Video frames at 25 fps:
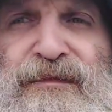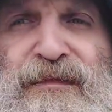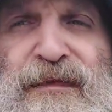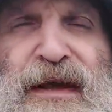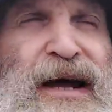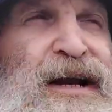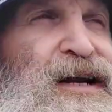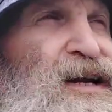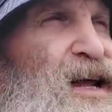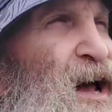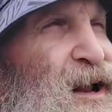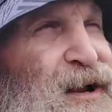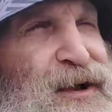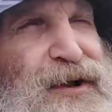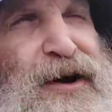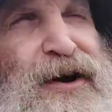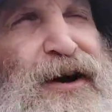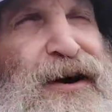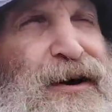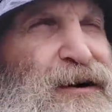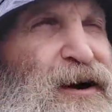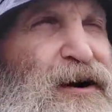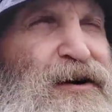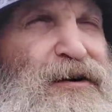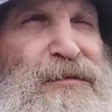and the other guy,
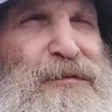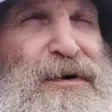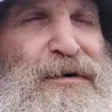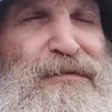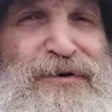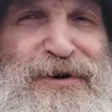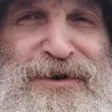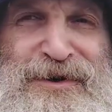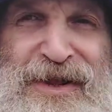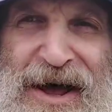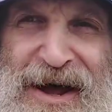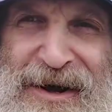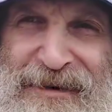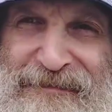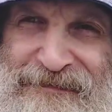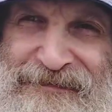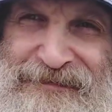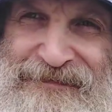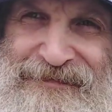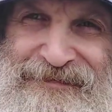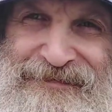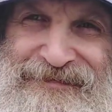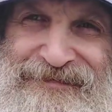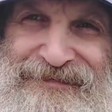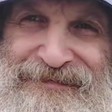I can't remember his name,
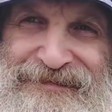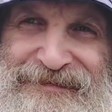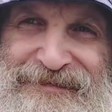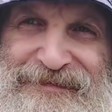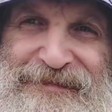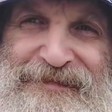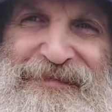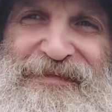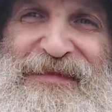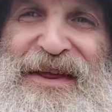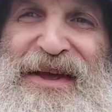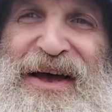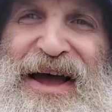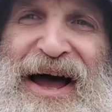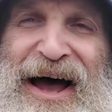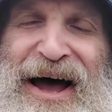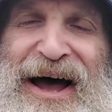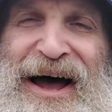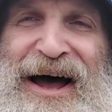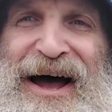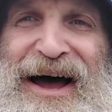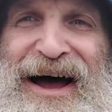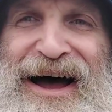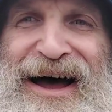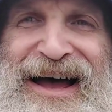
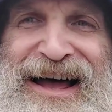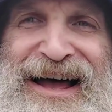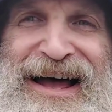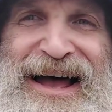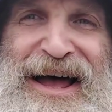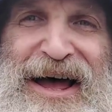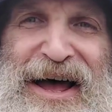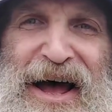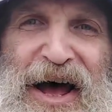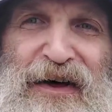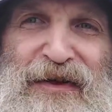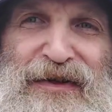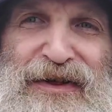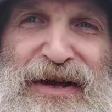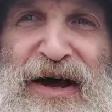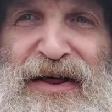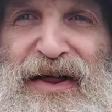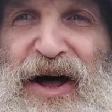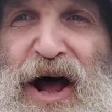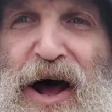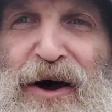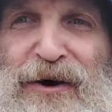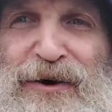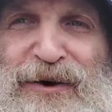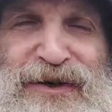the
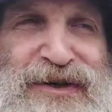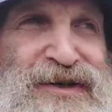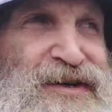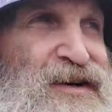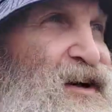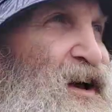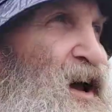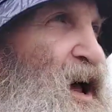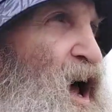other host,